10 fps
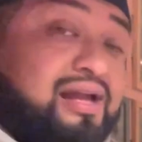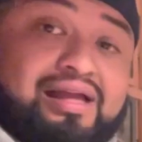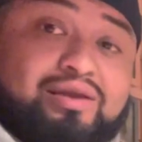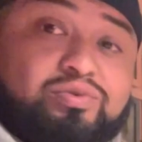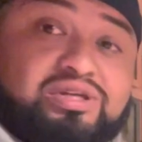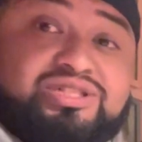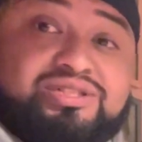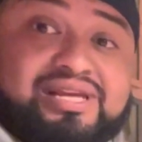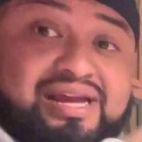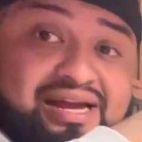I wish
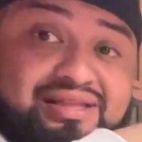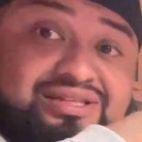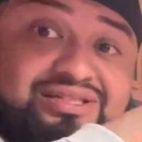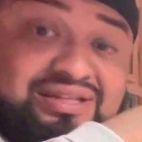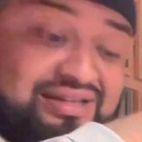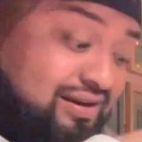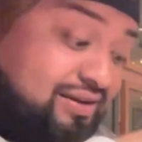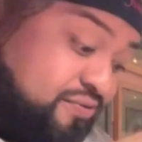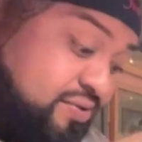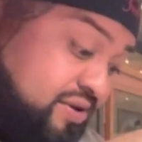they had this in
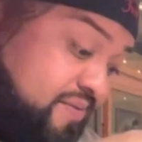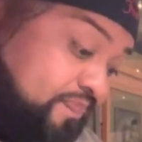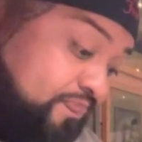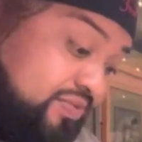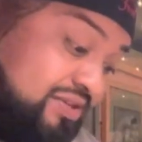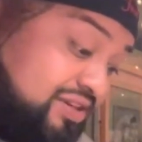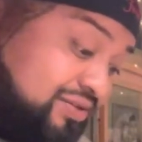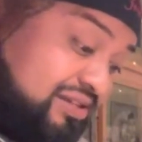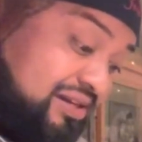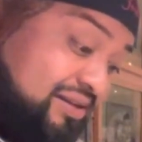California.
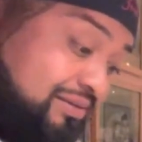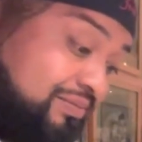Seriously.